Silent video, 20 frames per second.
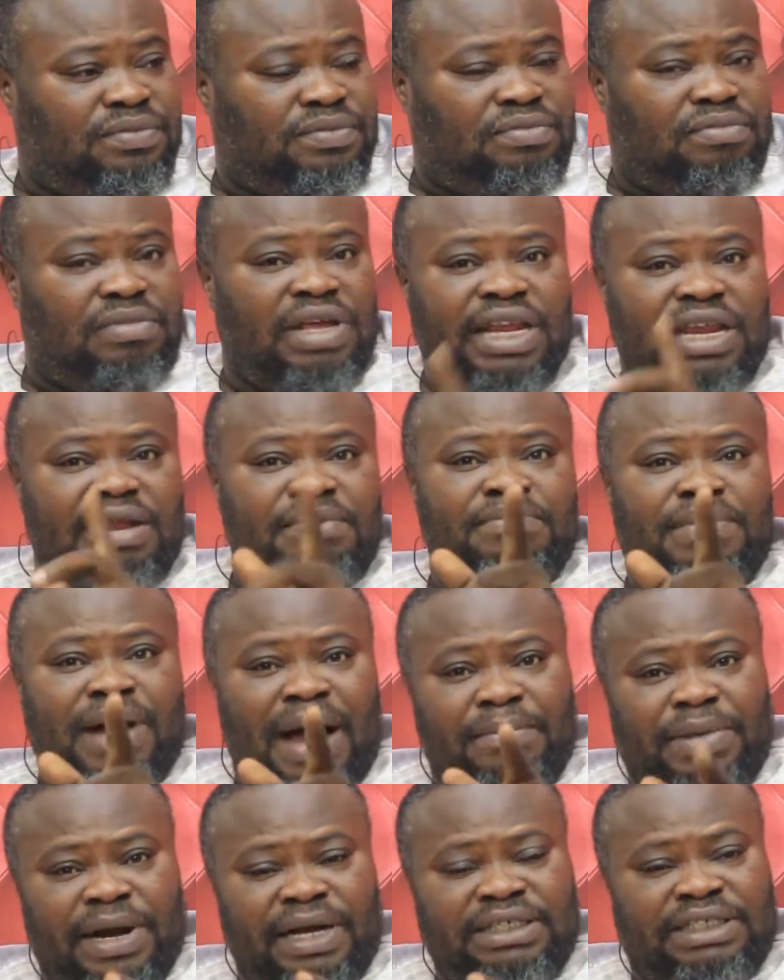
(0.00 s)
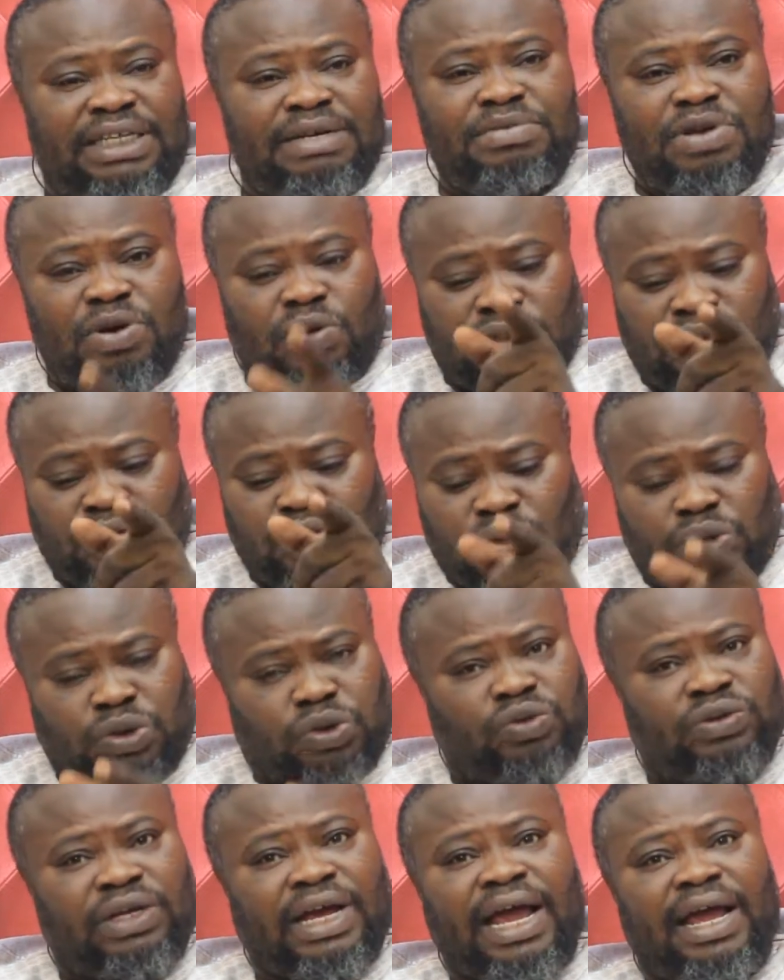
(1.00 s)
Meaning a brand table or so,
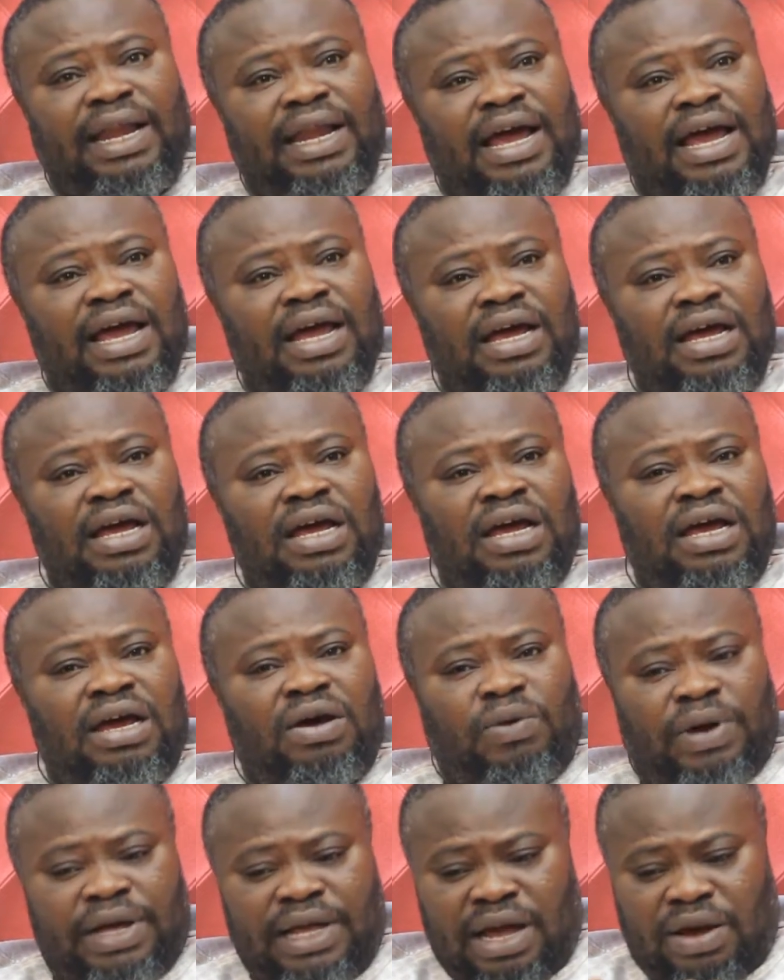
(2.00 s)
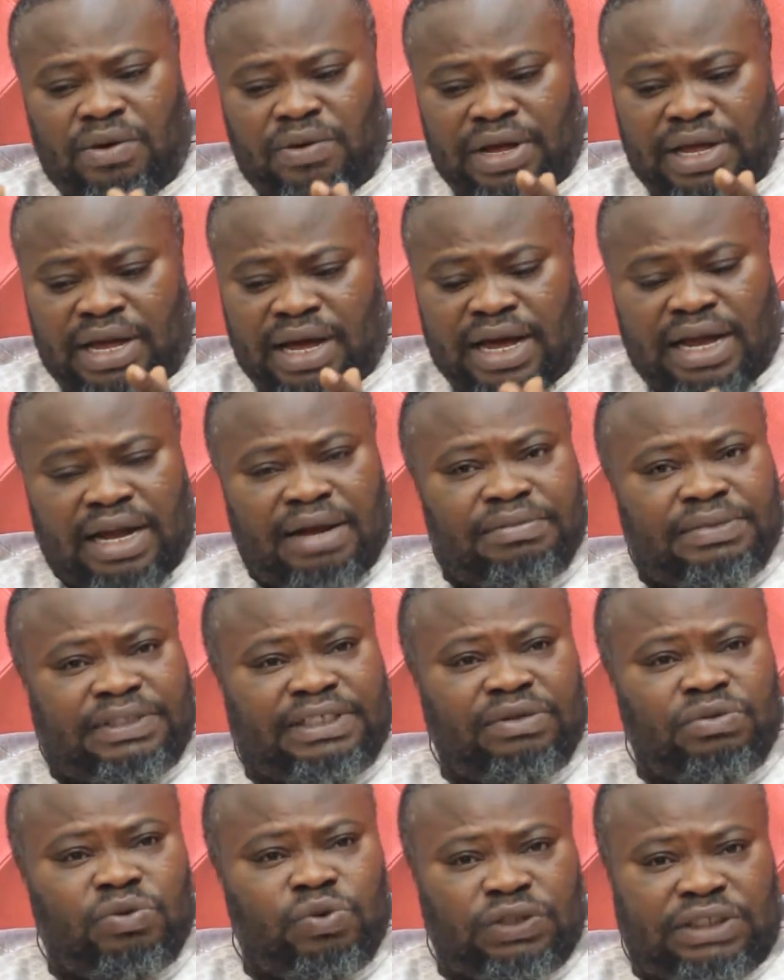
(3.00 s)
Diana, or yet
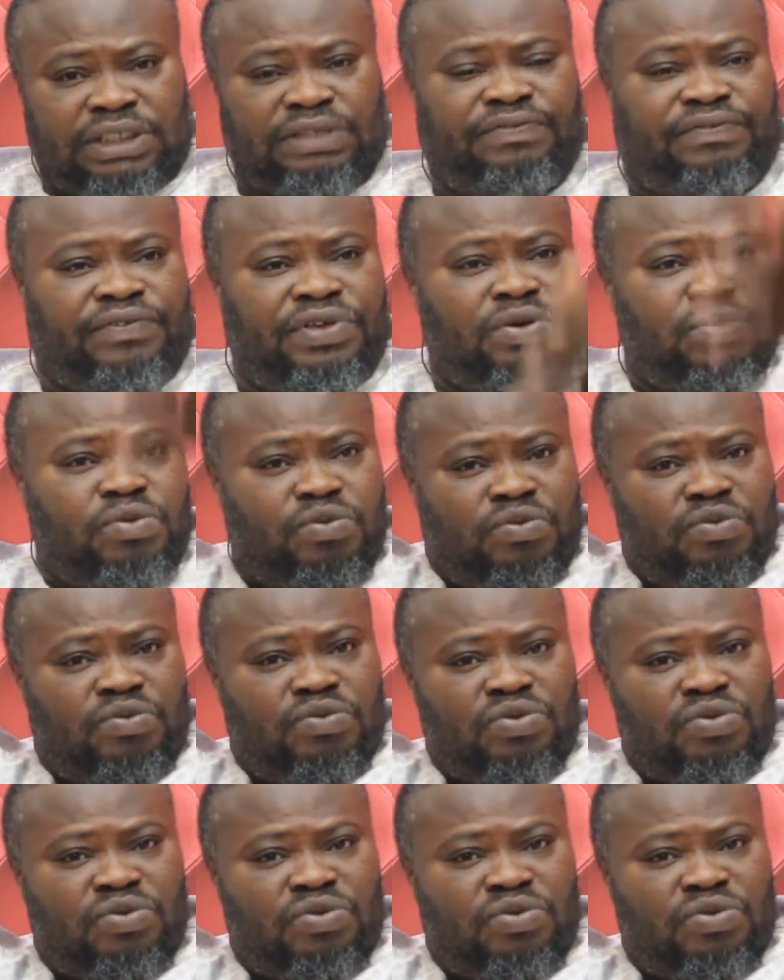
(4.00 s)
galamsey will see few.